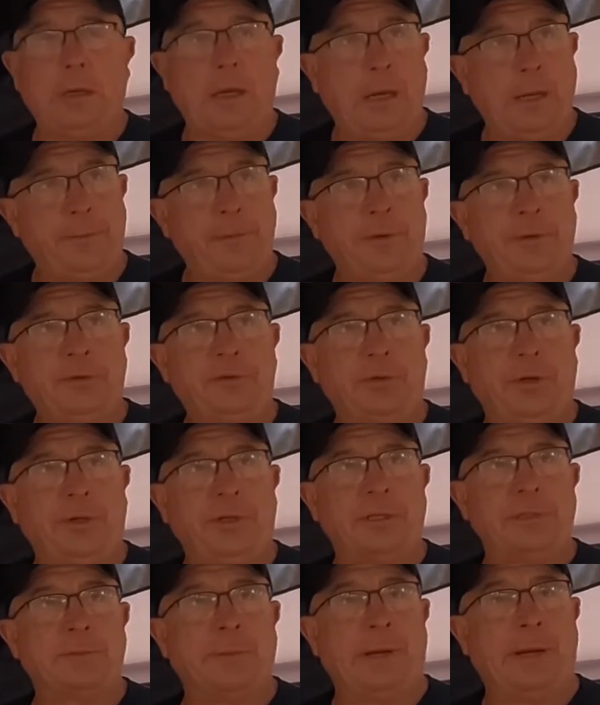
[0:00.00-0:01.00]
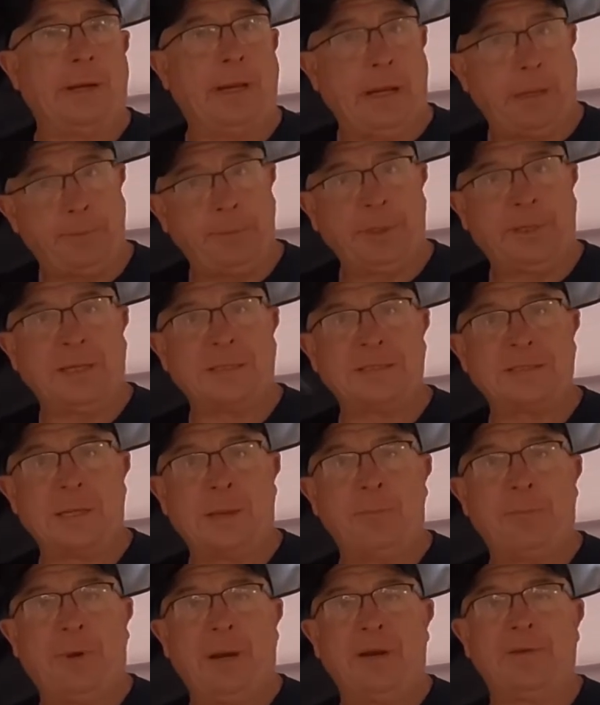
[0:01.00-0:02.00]
Hope you enjoyed this one. Hope you get
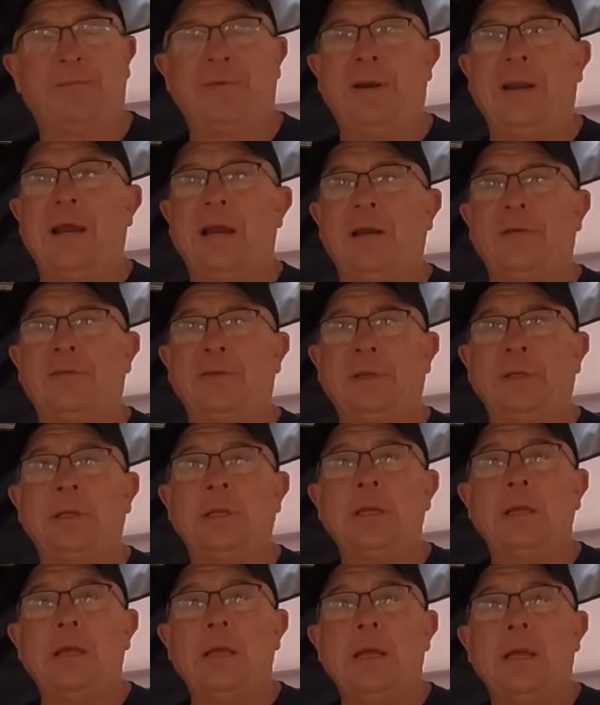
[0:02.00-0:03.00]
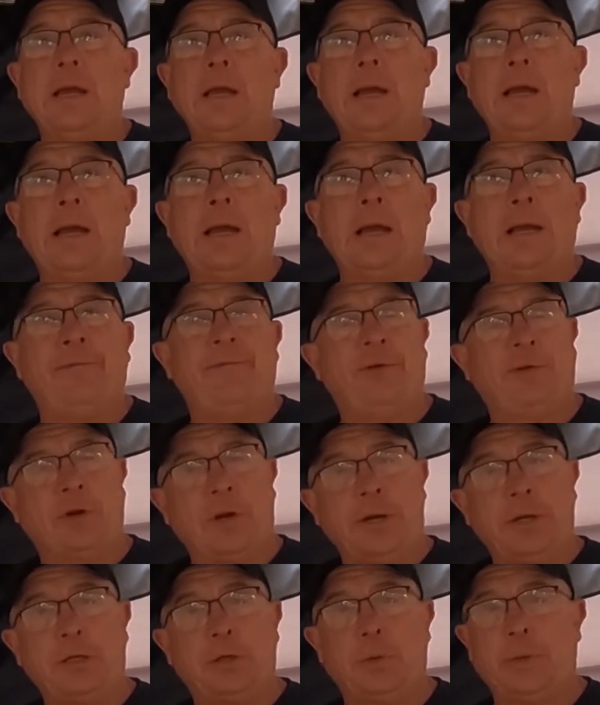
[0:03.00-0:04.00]
some benefit out of it. If you've
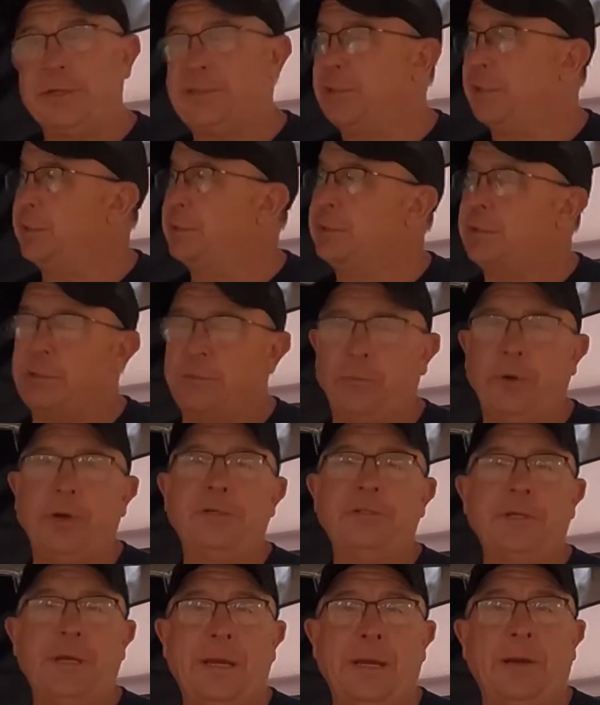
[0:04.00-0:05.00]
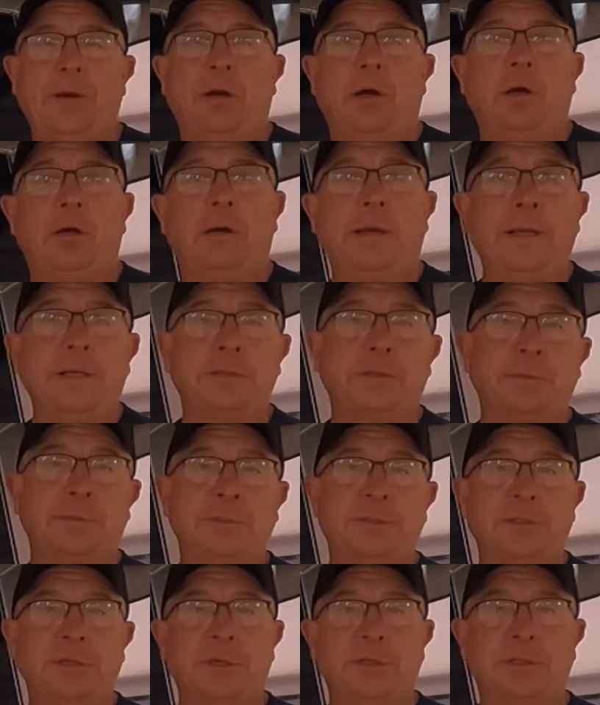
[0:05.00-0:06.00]
got any questions, reach out. I'll answer them
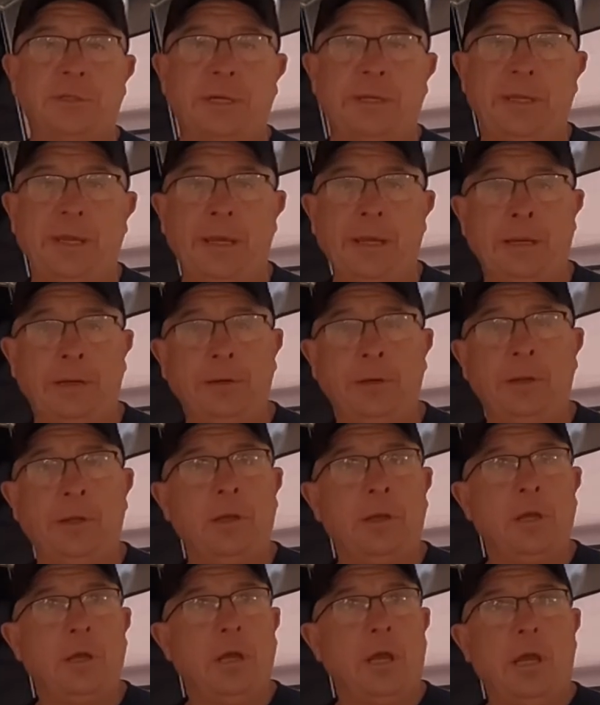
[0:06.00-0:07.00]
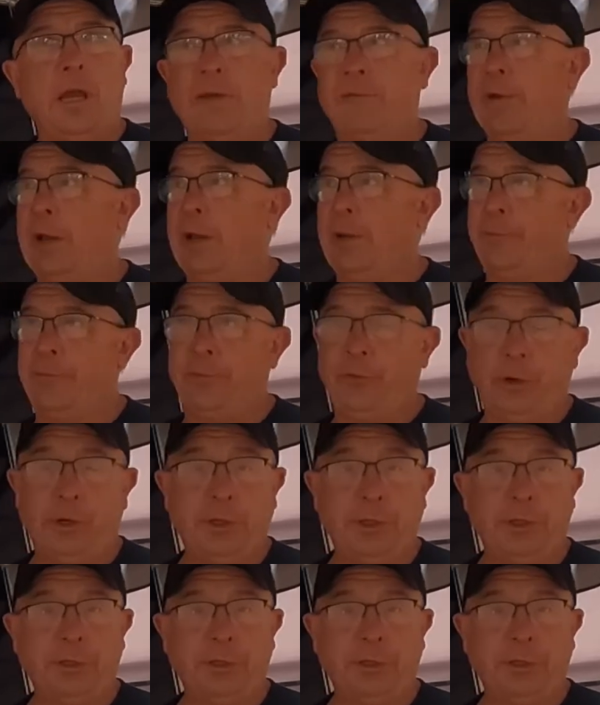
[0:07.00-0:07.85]
as soon as I can, either through